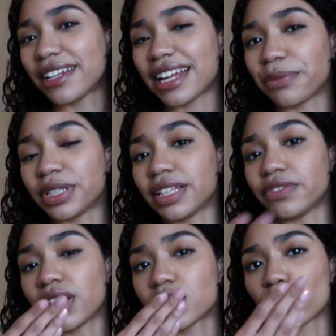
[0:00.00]
it. I really love
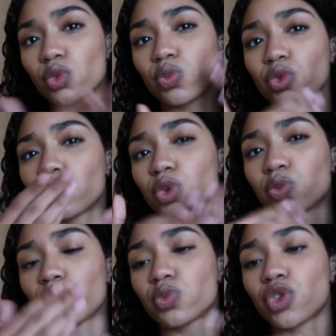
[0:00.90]
you guys.
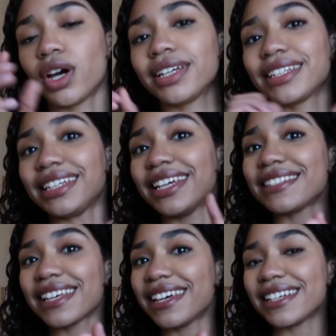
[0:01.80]

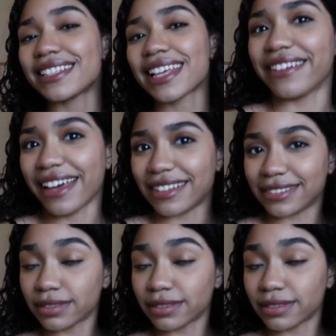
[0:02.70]
Kisses. So yeah,